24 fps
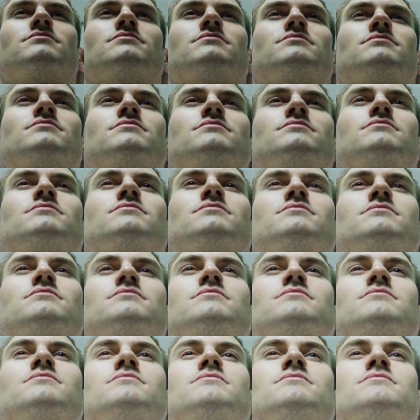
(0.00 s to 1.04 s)
emergency
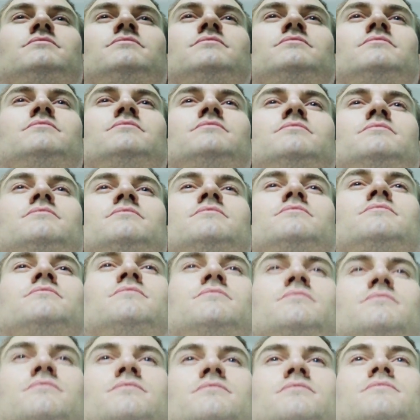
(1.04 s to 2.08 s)
room
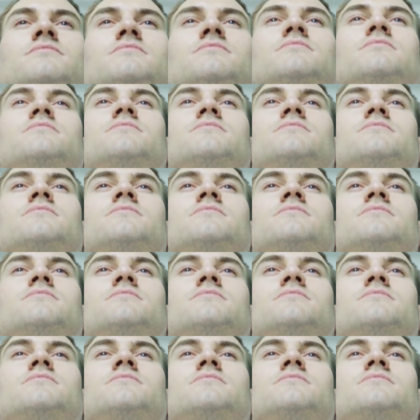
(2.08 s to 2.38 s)
for any